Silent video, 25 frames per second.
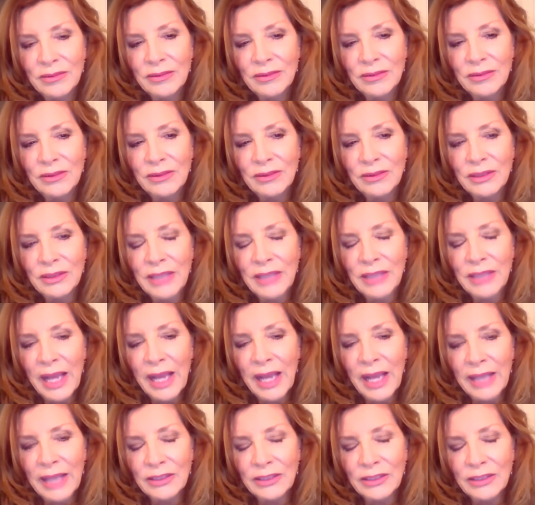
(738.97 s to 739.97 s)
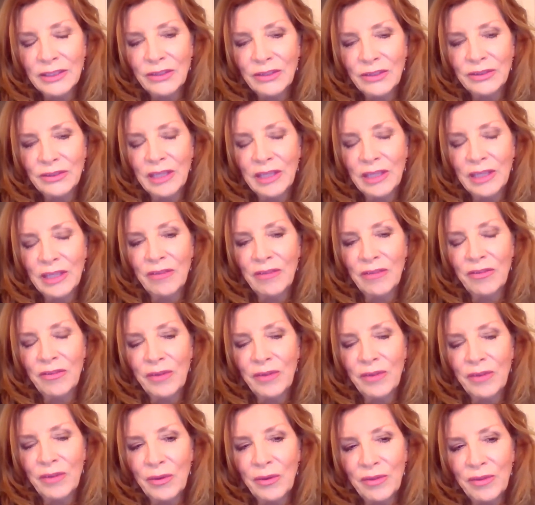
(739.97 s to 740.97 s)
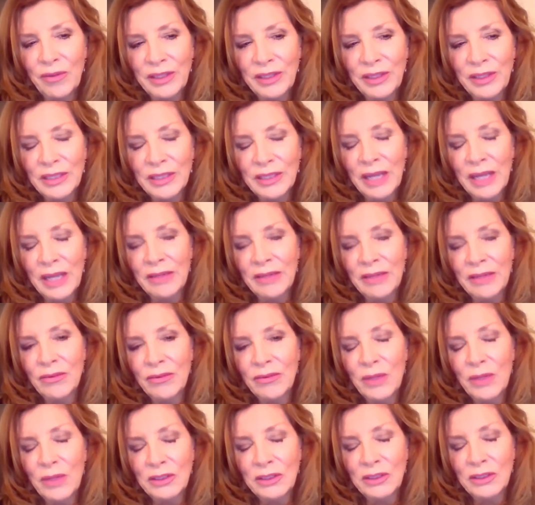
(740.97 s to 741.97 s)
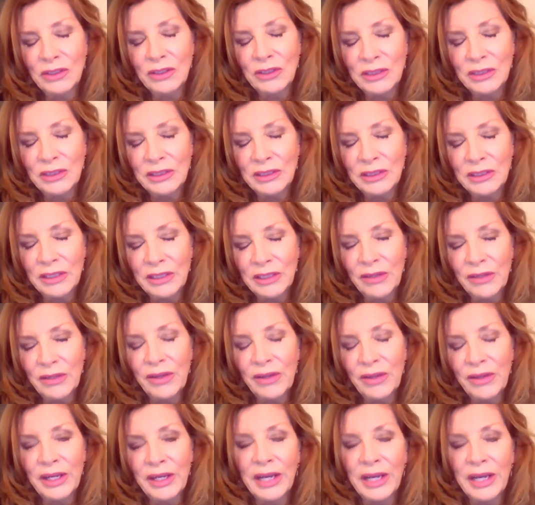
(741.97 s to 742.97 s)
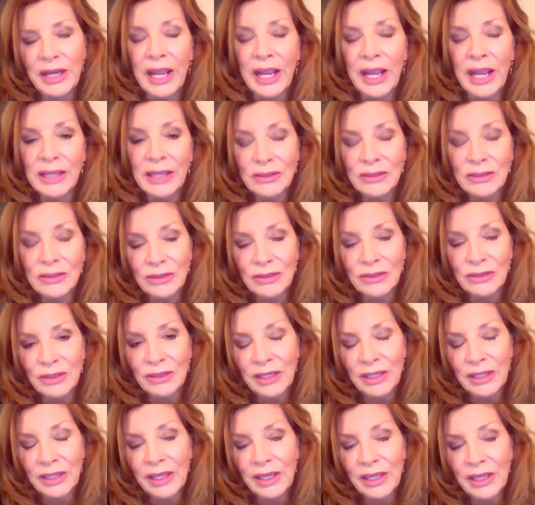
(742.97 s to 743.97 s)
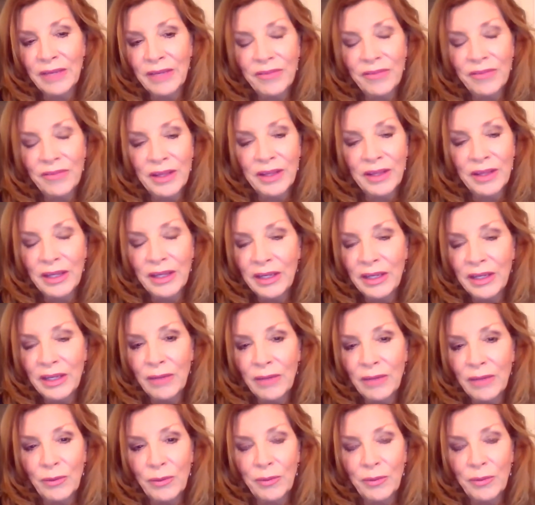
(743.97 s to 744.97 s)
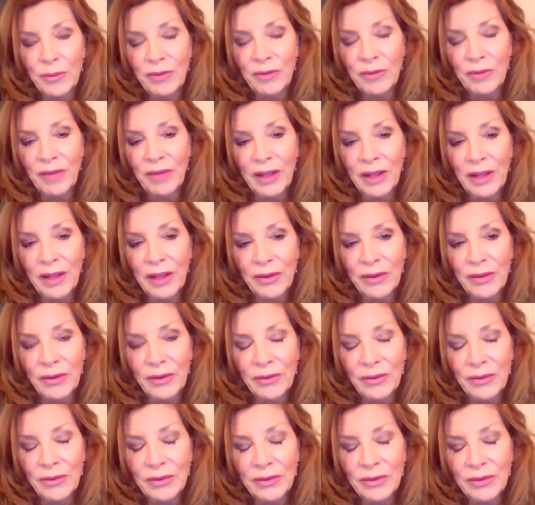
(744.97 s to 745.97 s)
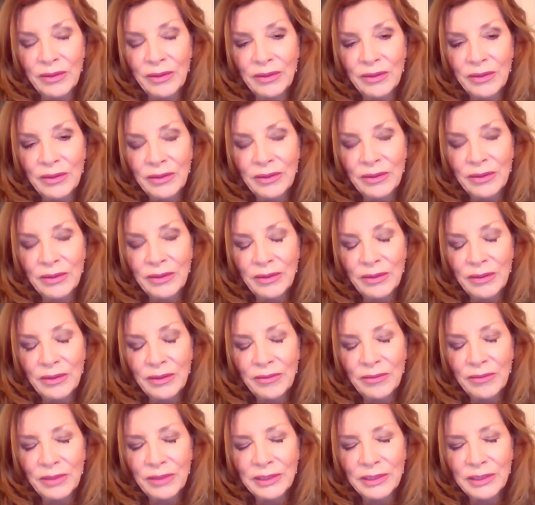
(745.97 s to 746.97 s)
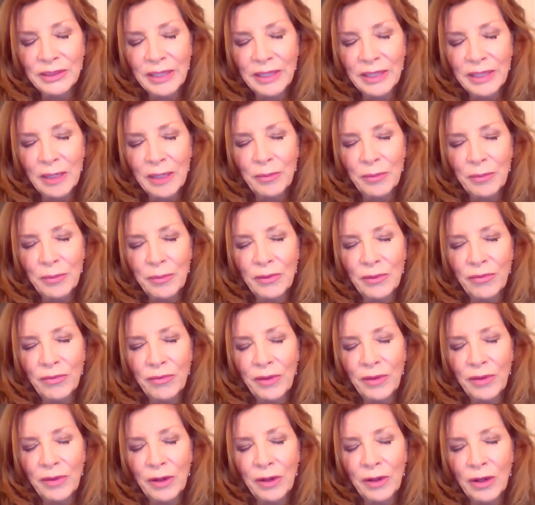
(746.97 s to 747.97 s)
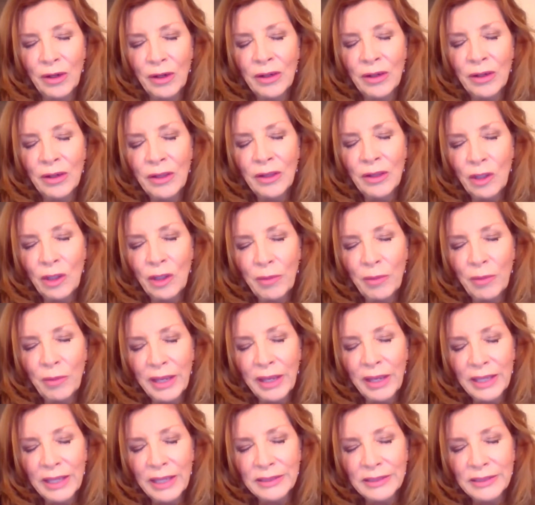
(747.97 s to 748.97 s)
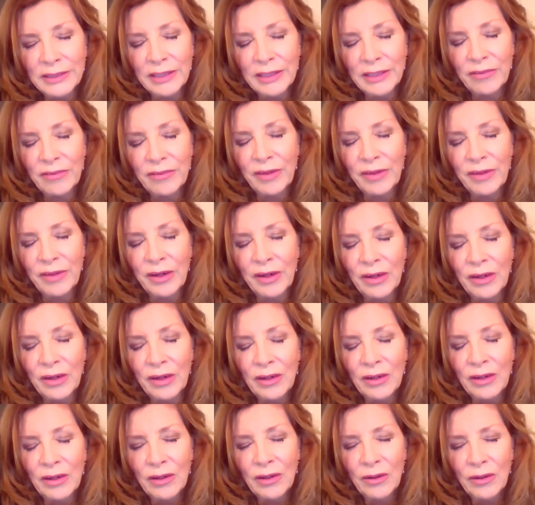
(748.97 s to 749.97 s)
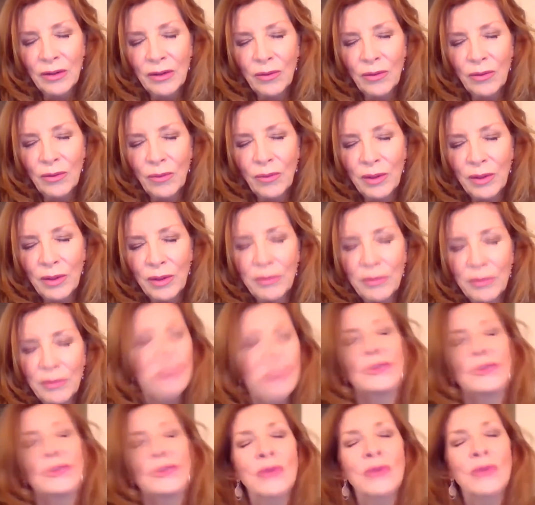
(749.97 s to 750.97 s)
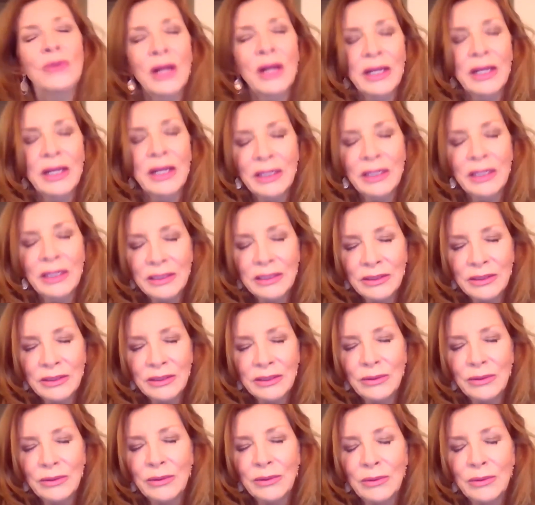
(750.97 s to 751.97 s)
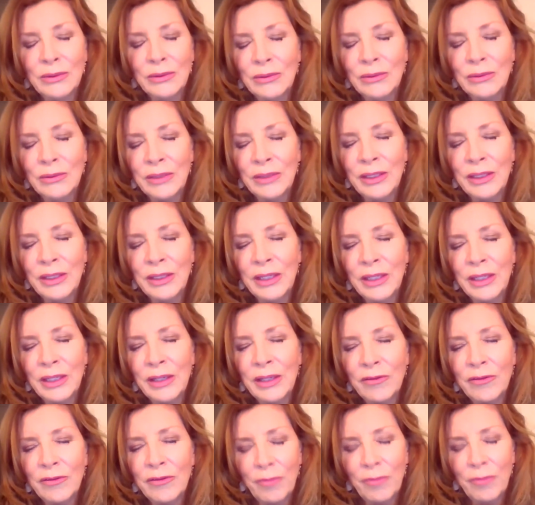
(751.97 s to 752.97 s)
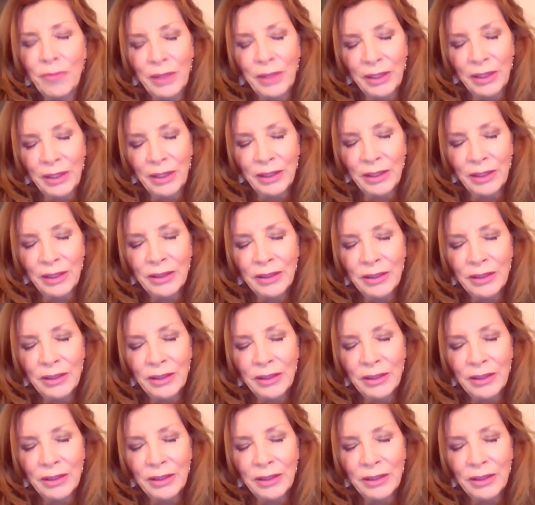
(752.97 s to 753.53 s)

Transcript: Just ask yourself a few of these kind of questions until you get an answer, a gift that anyone would value. For example, fear. You may ask that fear, what were you trying to give me